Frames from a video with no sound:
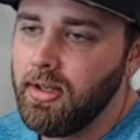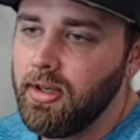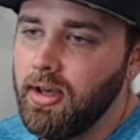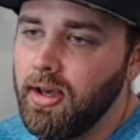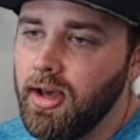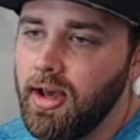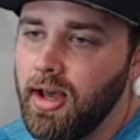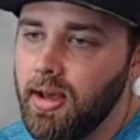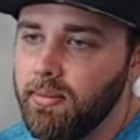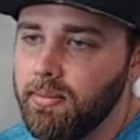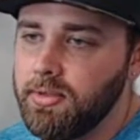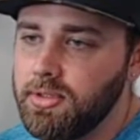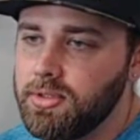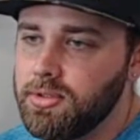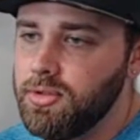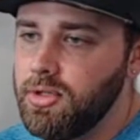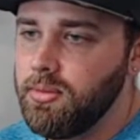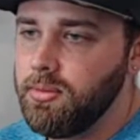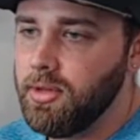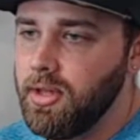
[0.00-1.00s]
I
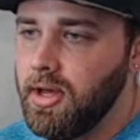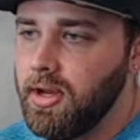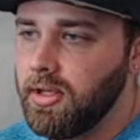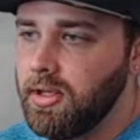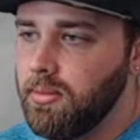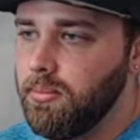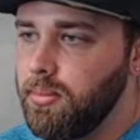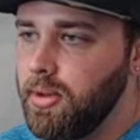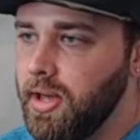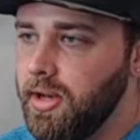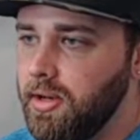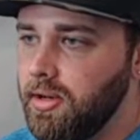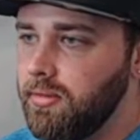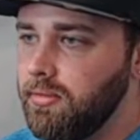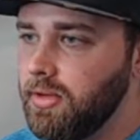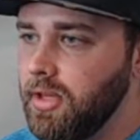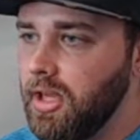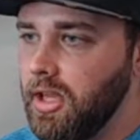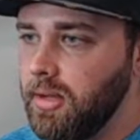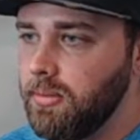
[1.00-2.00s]
stream a lot of
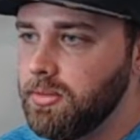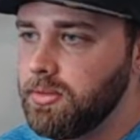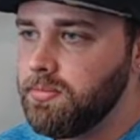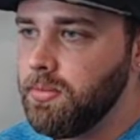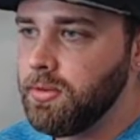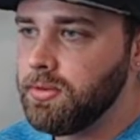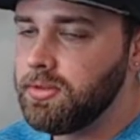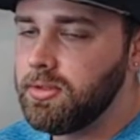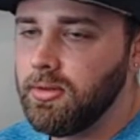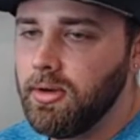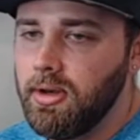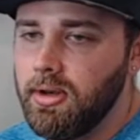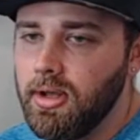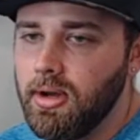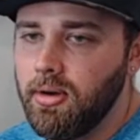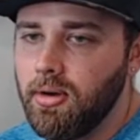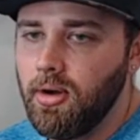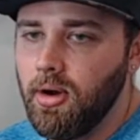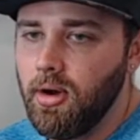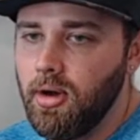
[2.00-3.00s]
competitive games, mostly right
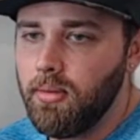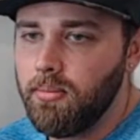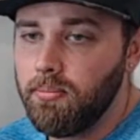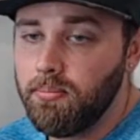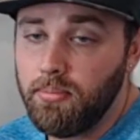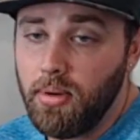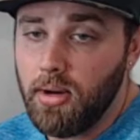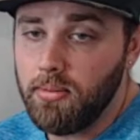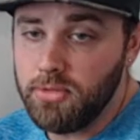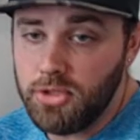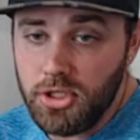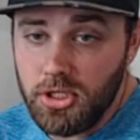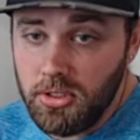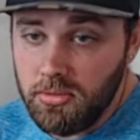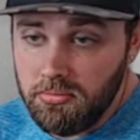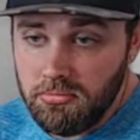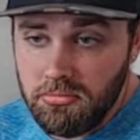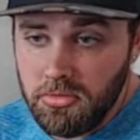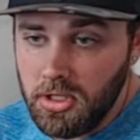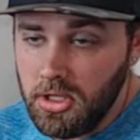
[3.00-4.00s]
now called
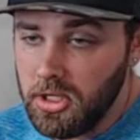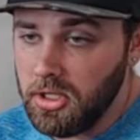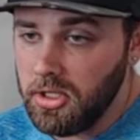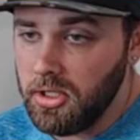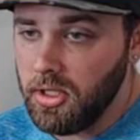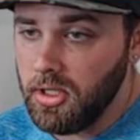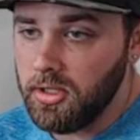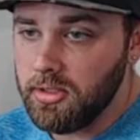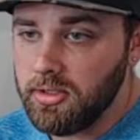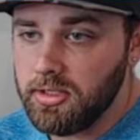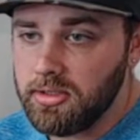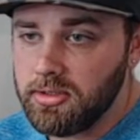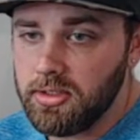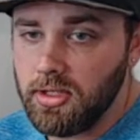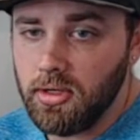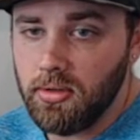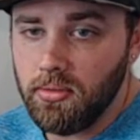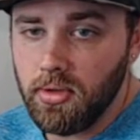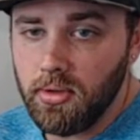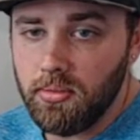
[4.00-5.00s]
PUBG. And that's
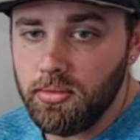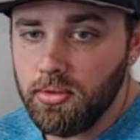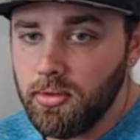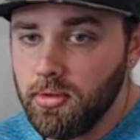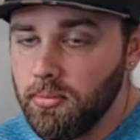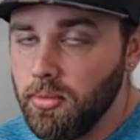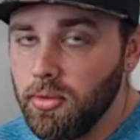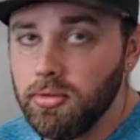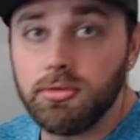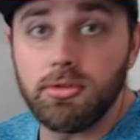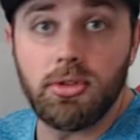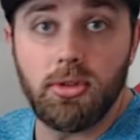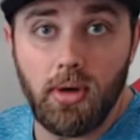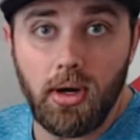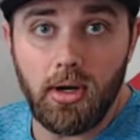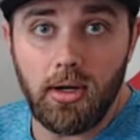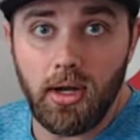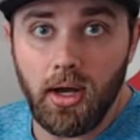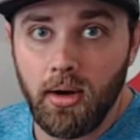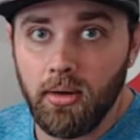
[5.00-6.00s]
kind of what I'm doing mostly
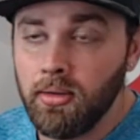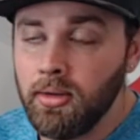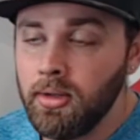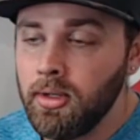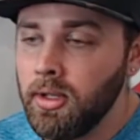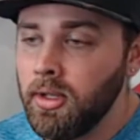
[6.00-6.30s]
right now.